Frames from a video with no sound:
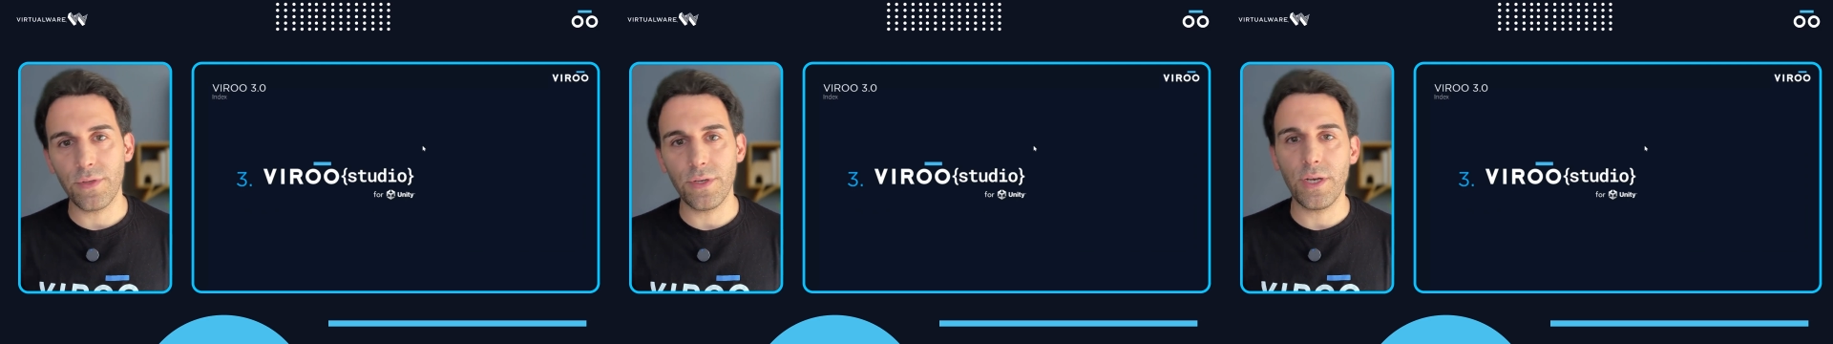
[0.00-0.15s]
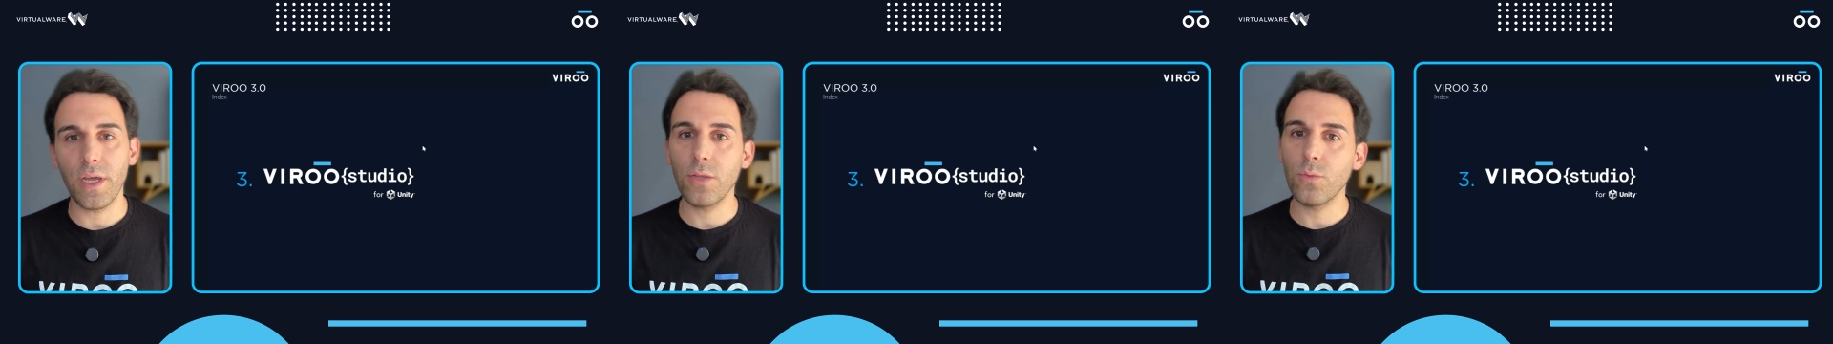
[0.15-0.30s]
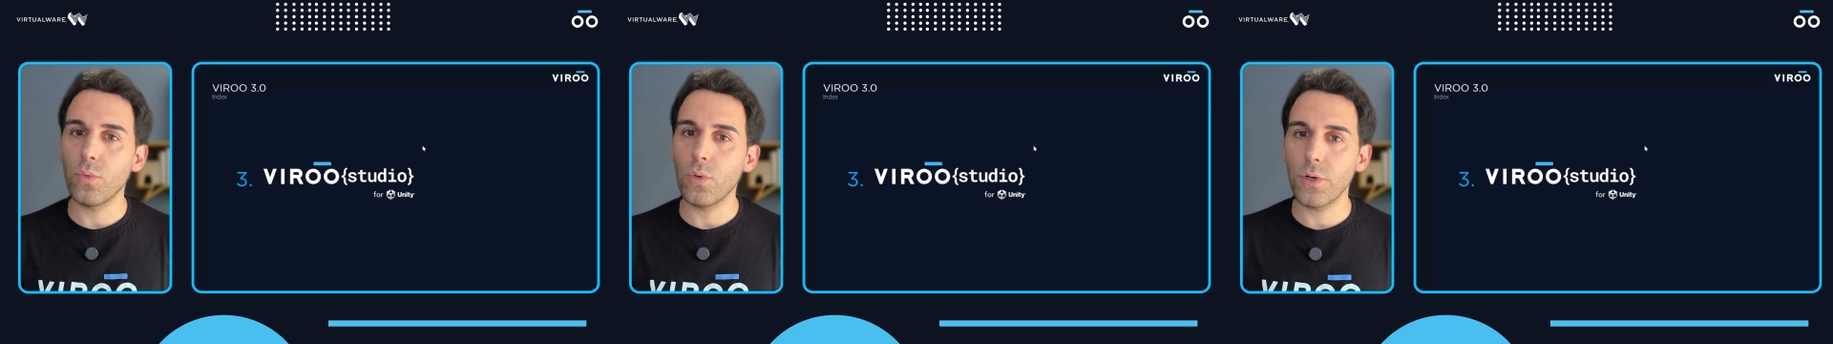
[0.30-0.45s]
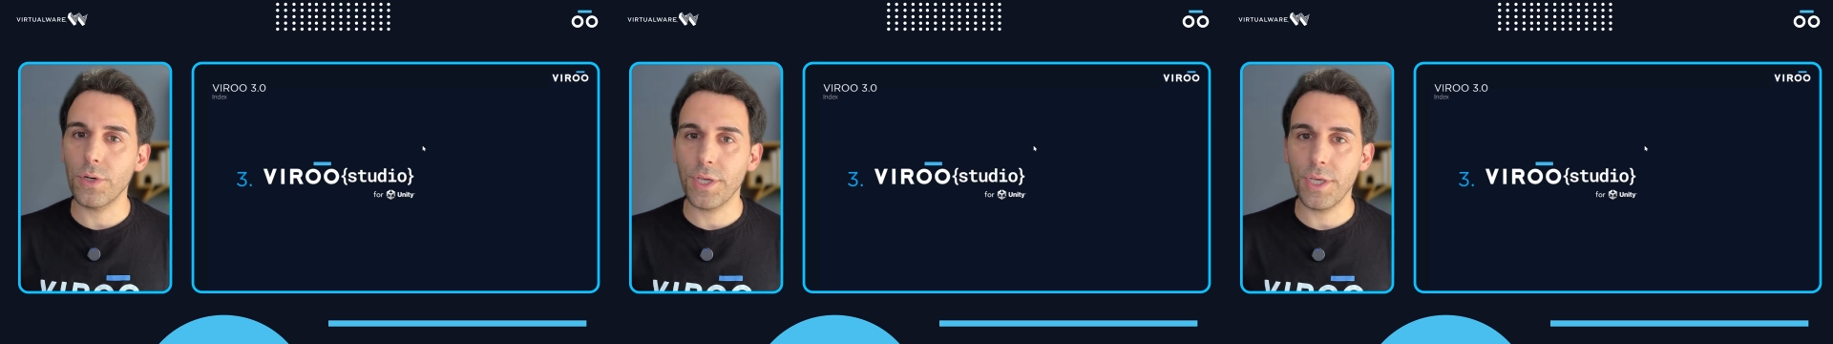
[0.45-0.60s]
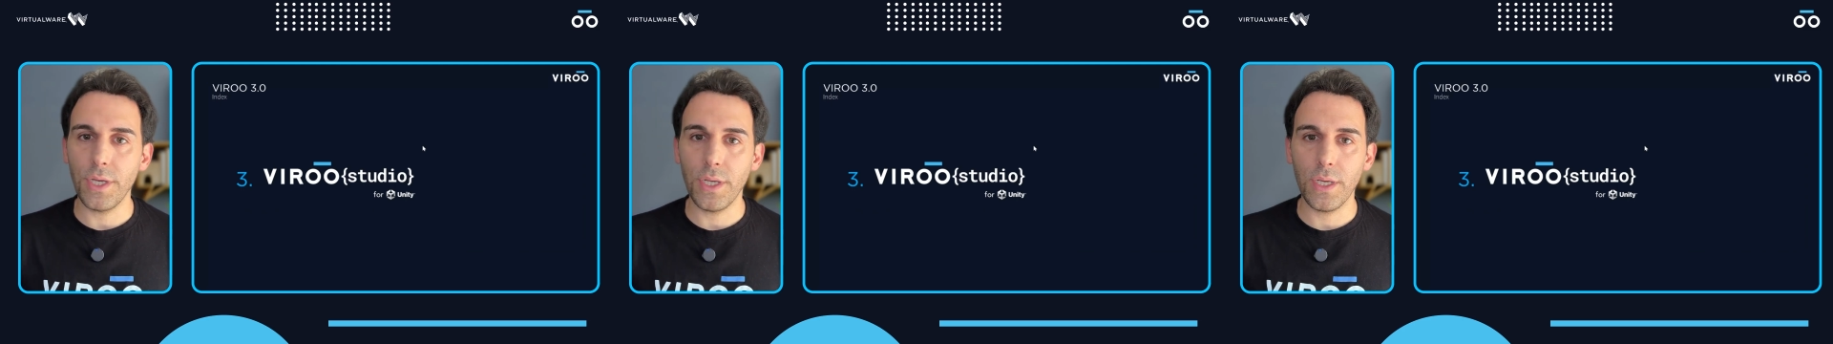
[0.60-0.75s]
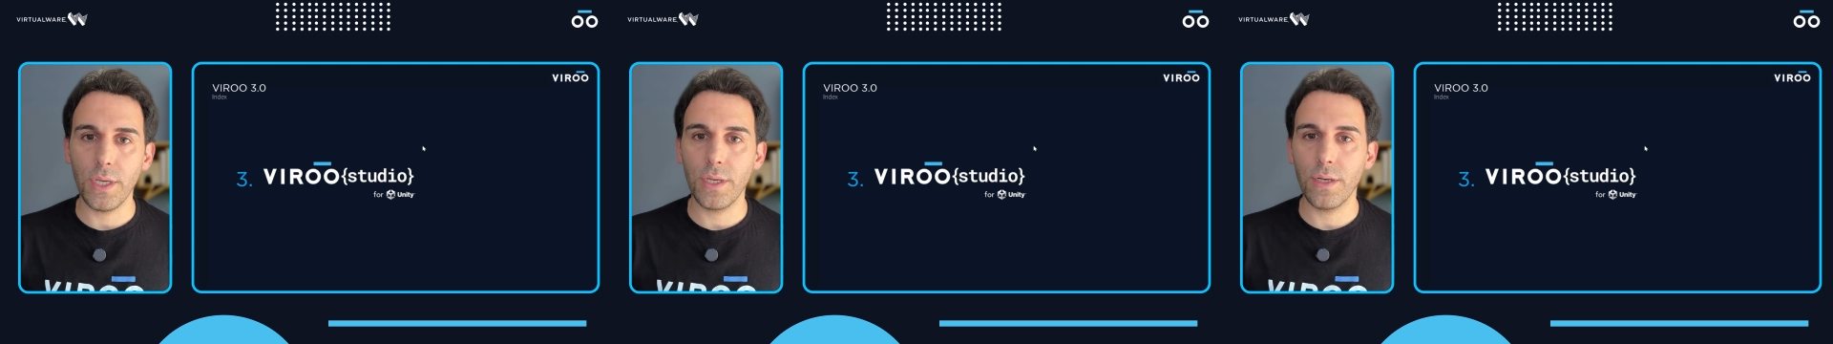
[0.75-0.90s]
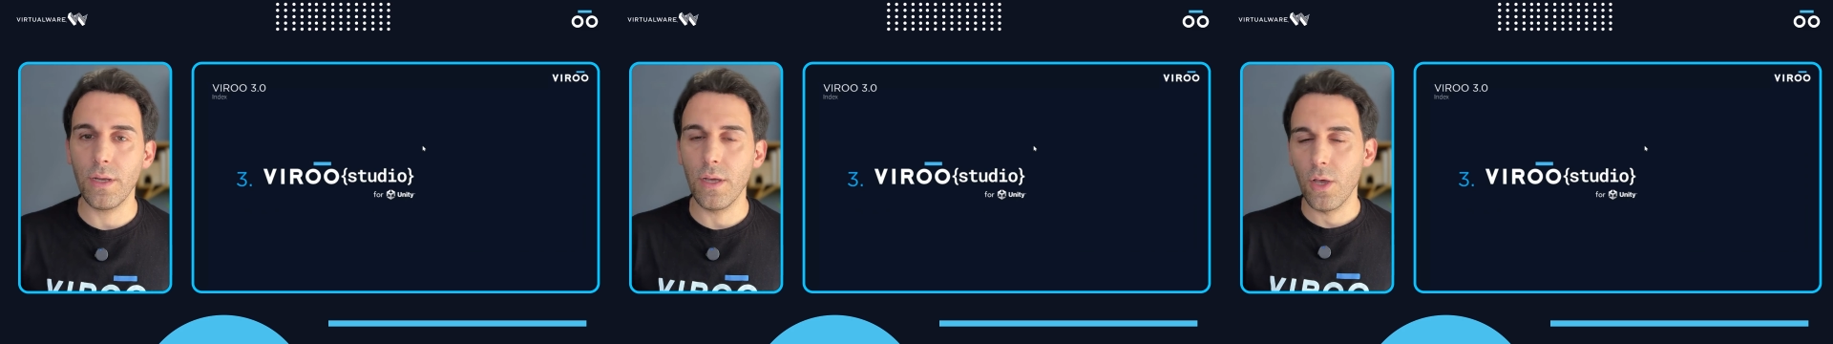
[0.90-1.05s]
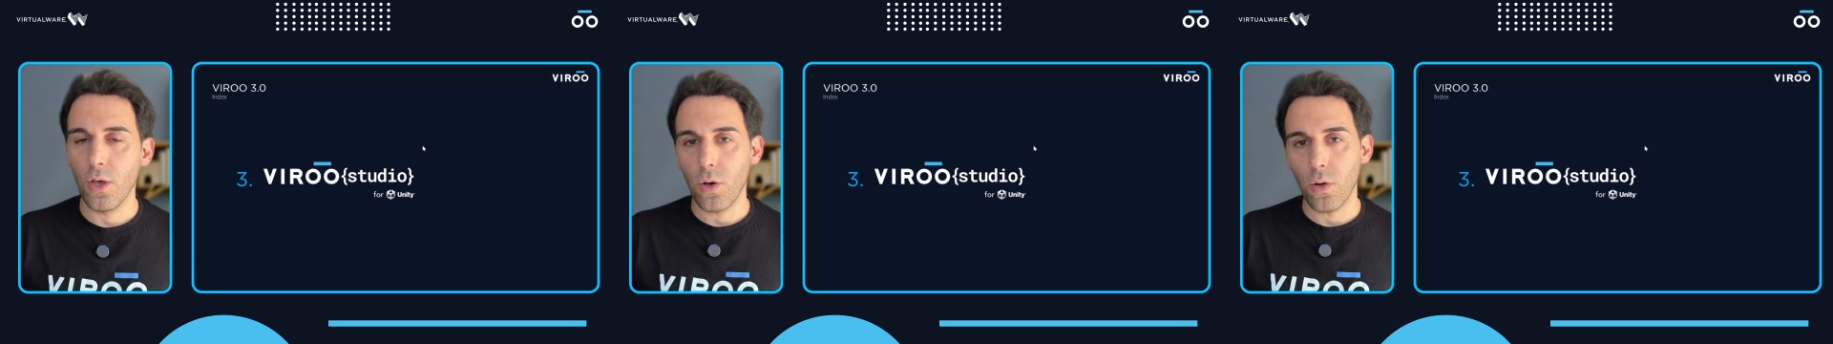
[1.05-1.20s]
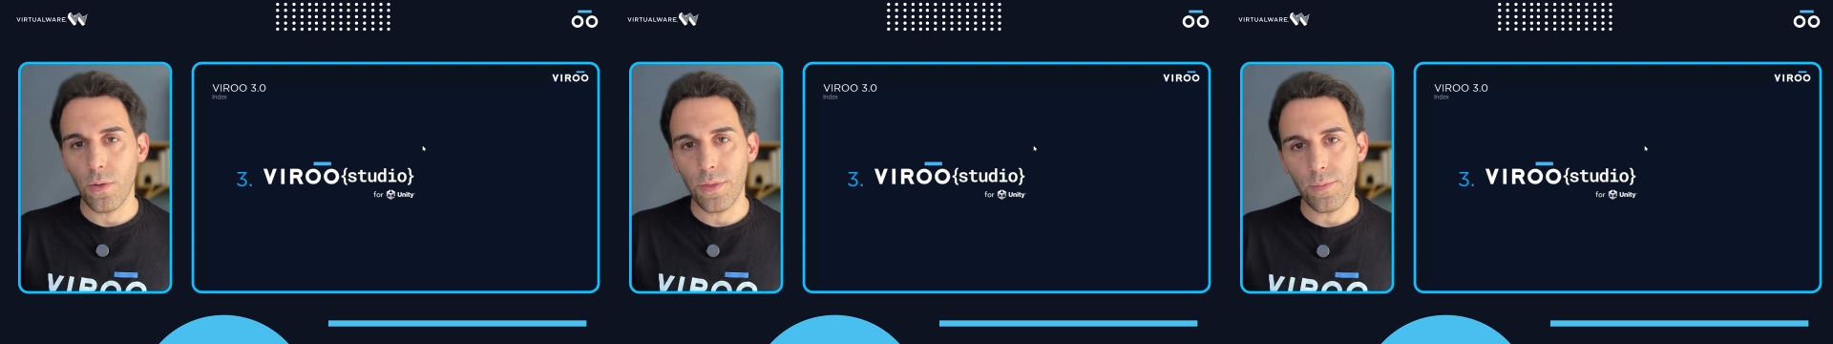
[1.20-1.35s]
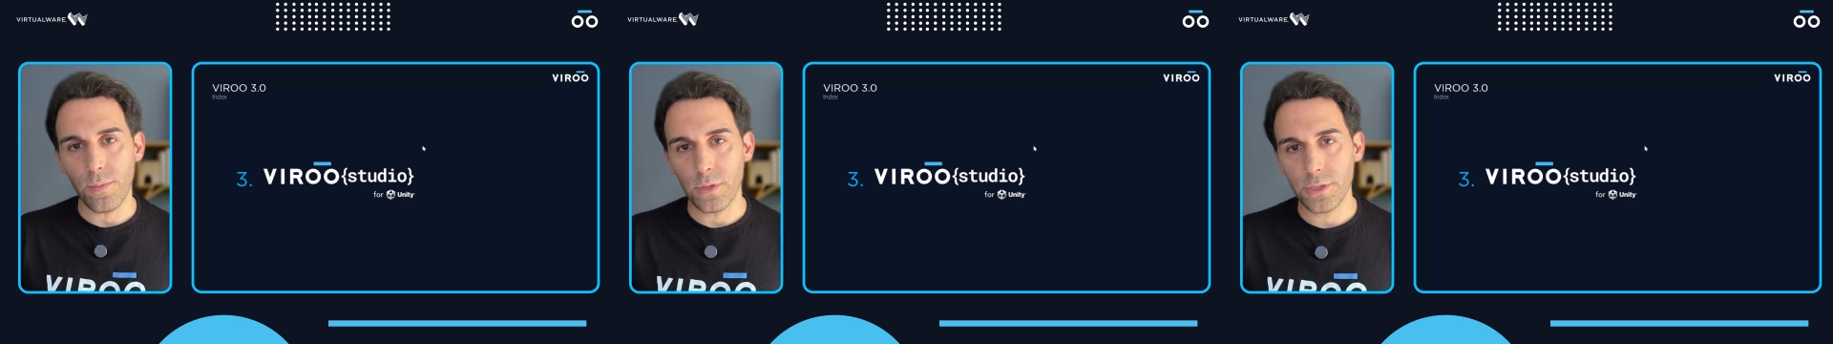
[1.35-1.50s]
the networking
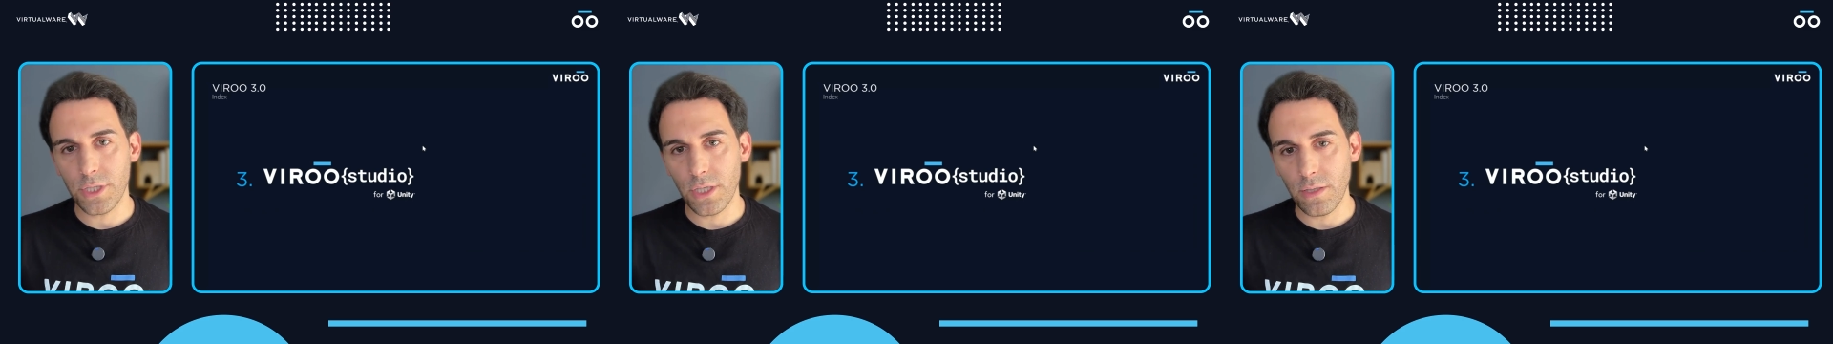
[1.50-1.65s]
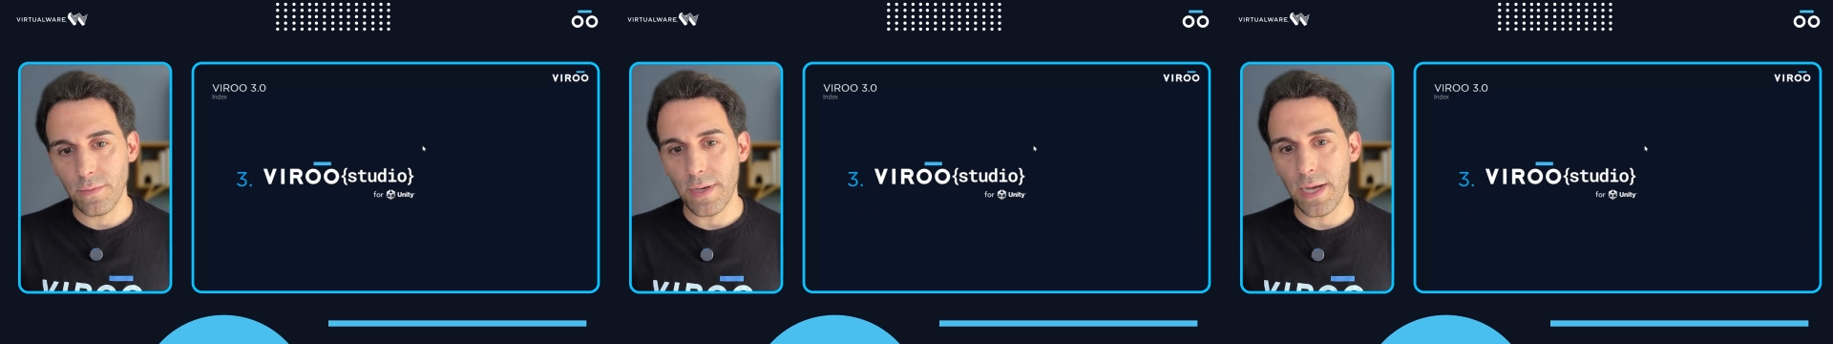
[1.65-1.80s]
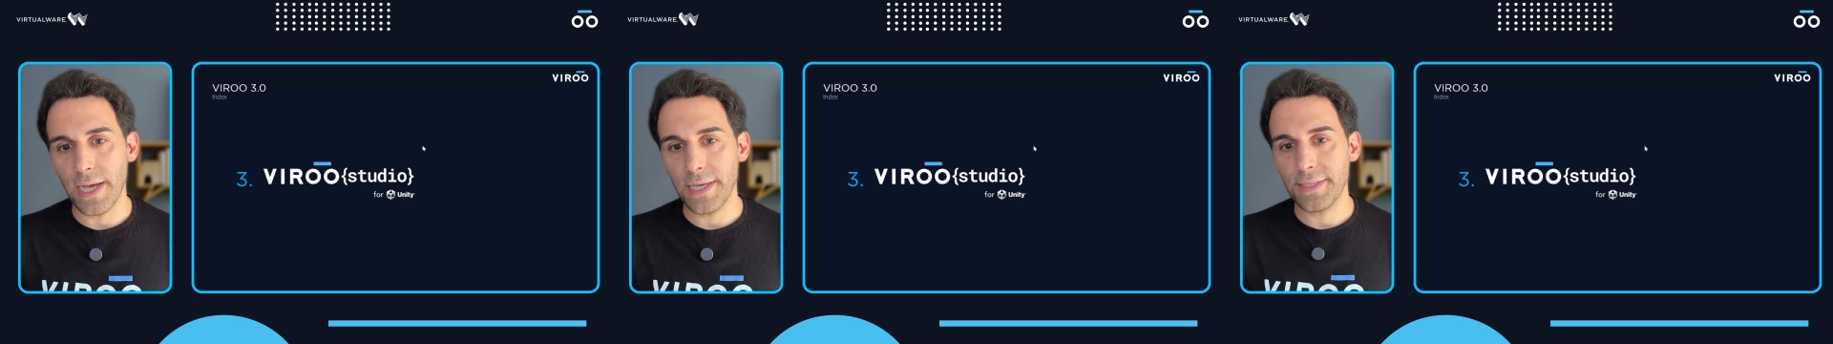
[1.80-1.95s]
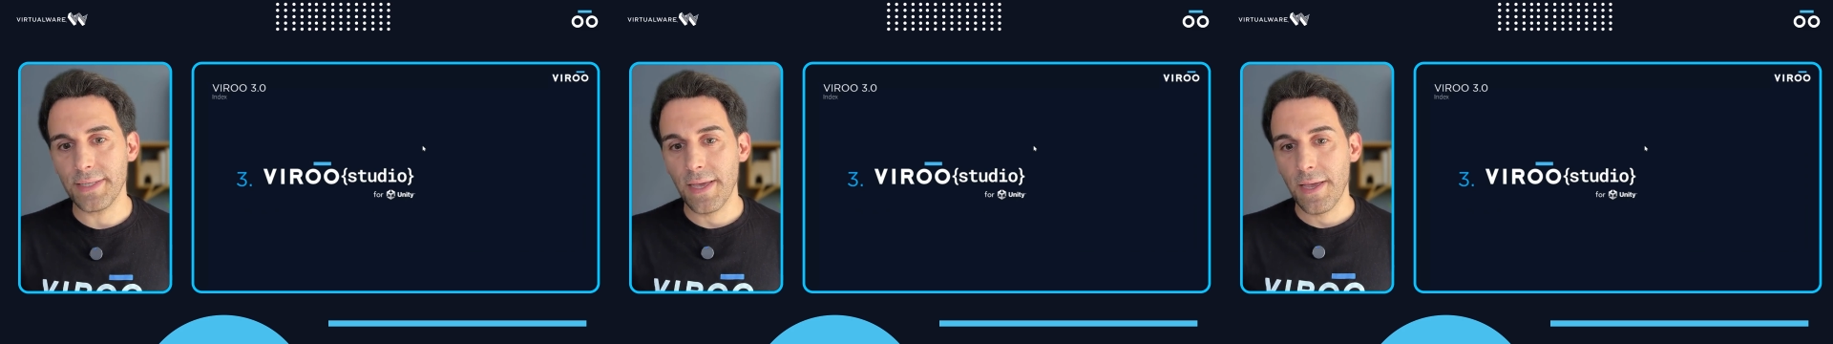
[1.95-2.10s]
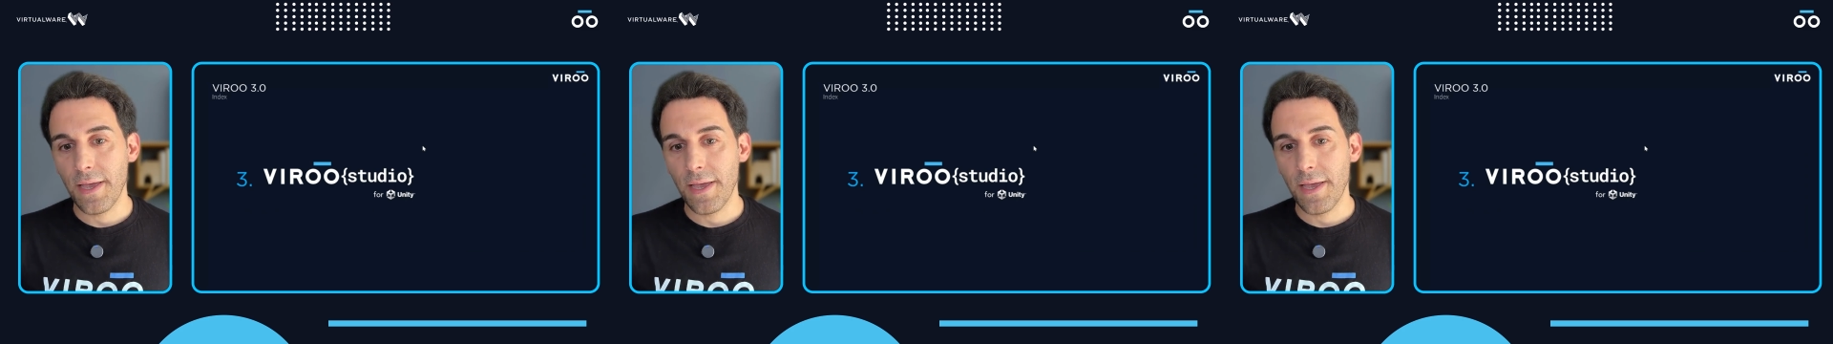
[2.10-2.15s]
or the multi-device.